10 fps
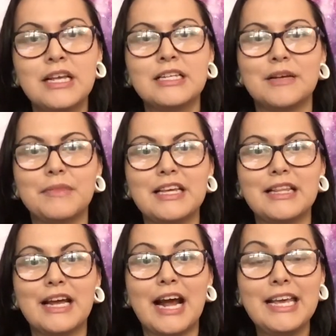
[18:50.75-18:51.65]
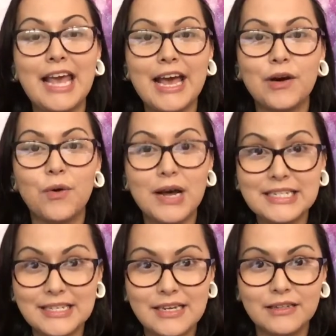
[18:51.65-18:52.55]
something that I can't quite
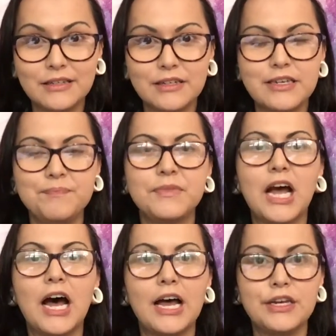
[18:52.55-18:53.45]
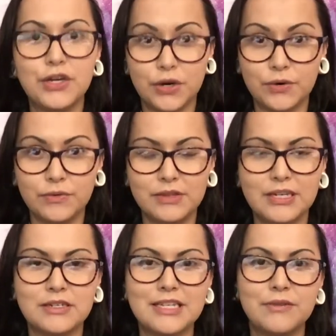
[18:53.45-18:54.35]
see clearly, I know
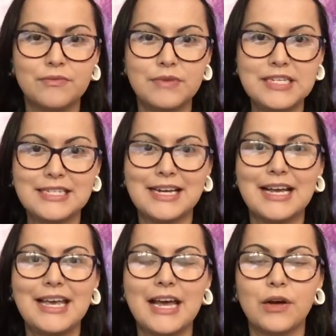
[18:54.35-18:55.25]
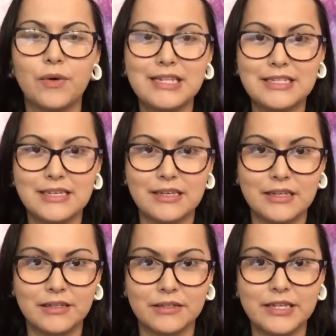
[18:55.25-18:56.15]
there is a reason I can't quite see it
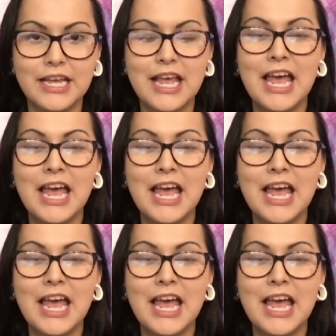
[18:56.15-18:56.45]
clearly.